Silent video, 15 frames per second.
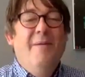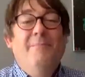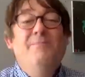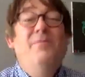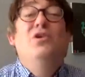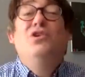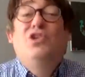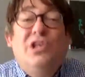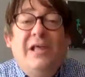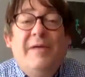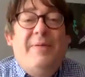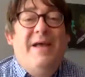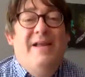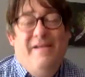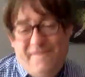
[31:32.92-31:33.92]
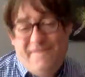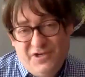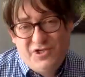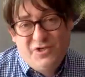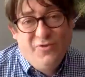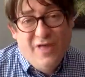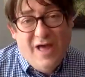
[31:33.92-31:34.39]
Mutually
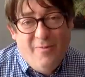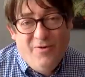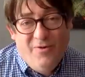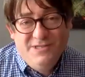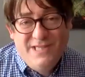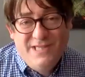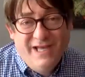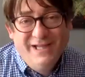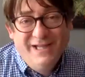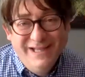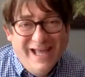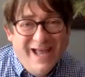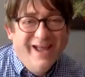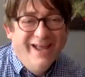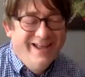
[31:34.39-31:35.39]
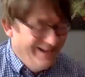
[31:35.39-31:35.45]
beneficial, that was then, yeah.